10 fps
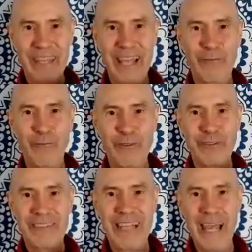that
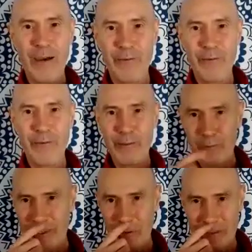was how it was
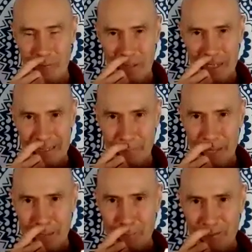shown to me.
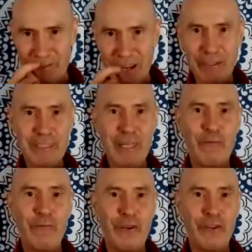Maybe very
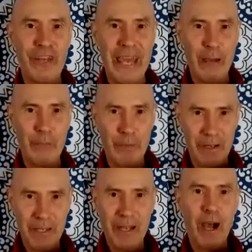different now, but
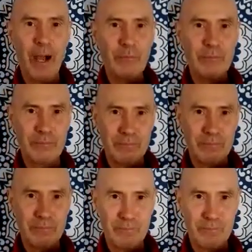I'm
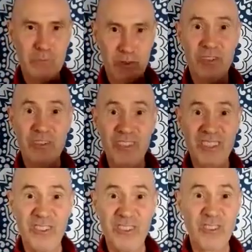
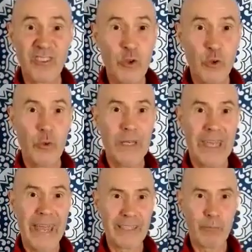just going to do
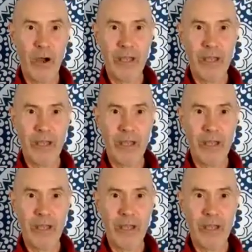it as my